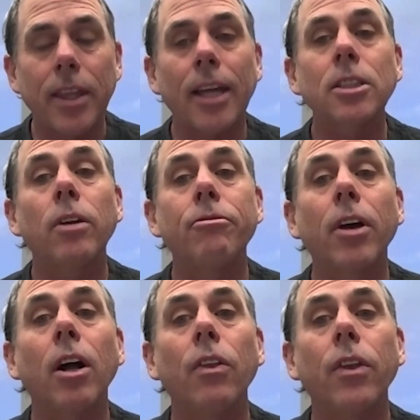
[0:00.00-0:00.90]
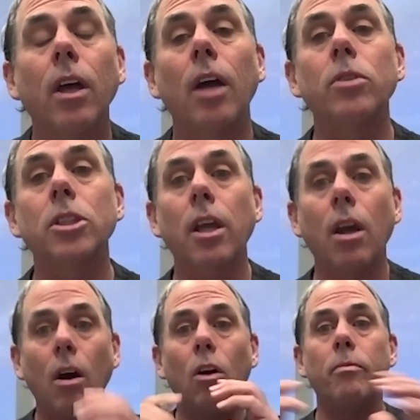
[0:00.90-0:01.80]
That's how I felt. I was like,
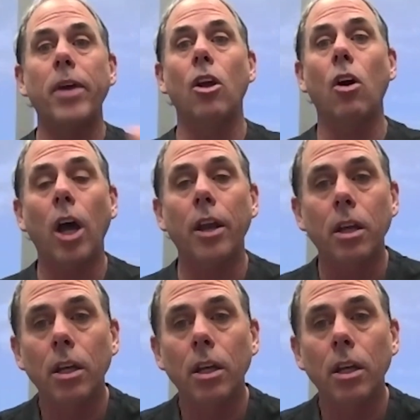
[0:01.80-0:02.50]
oh my God,